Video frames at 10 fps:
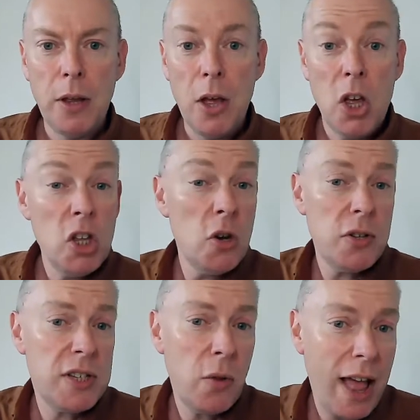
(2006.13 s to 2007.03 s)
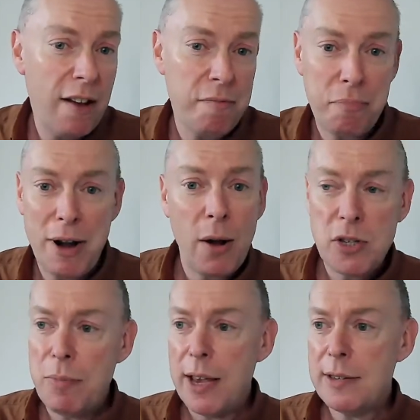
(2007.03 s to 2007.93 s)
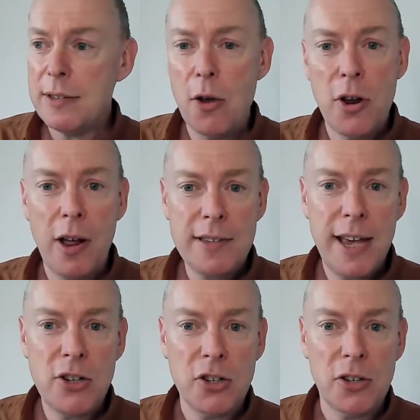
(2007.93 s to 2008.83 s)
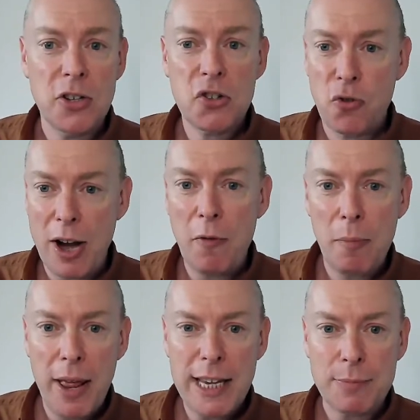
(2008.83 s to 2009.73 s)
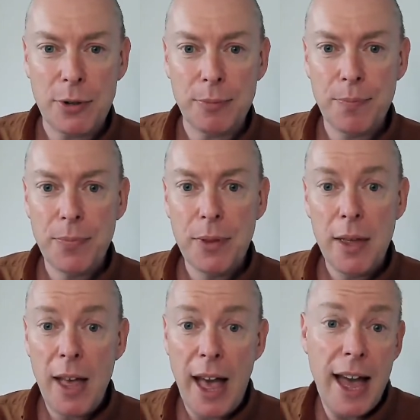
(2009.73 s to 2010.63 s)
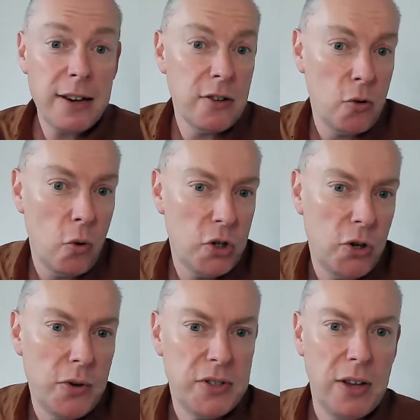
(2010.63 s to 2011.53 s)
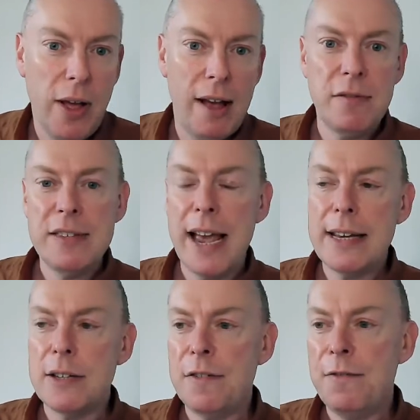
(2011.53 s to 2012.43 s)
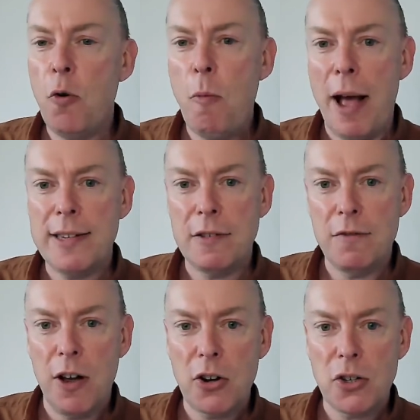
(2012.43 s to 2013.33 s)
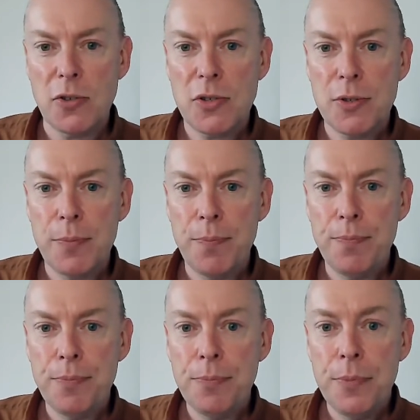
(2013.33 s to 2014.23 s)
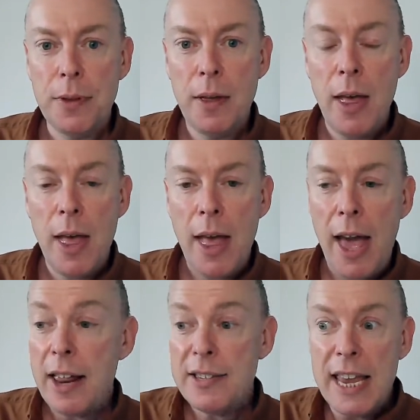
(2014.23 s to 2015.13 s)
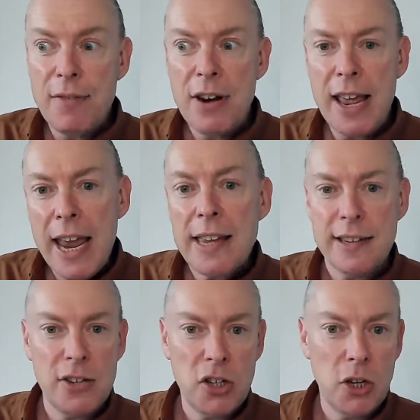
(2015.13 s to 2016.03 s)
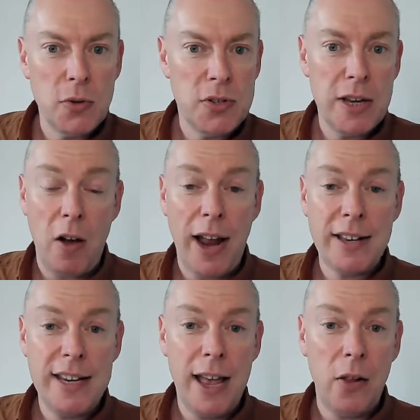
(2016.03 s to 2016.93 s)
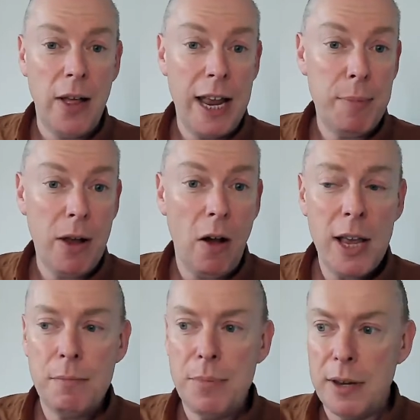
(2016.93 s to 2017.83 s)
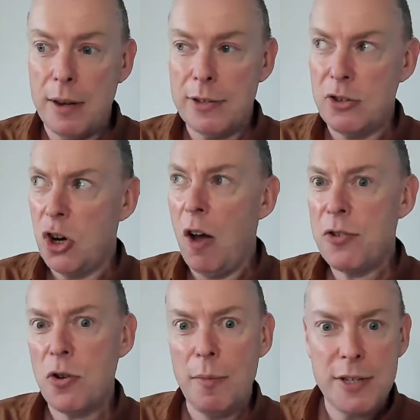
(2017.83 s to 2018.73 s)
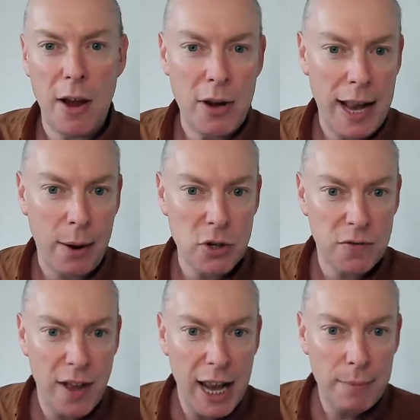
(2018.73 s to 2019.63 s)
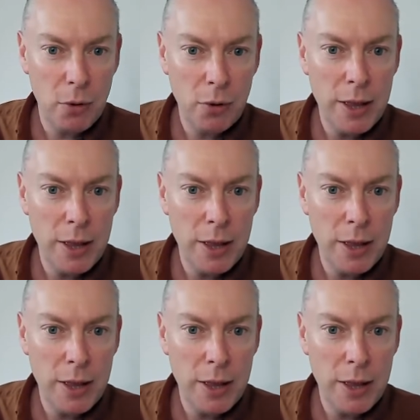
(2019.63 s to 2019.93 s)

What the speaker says: You can still have browser-based tokenization and string replacement. And of course, you can still have data formatting functions. And it's even easier to use the INTL API because JavaScript's the only language available,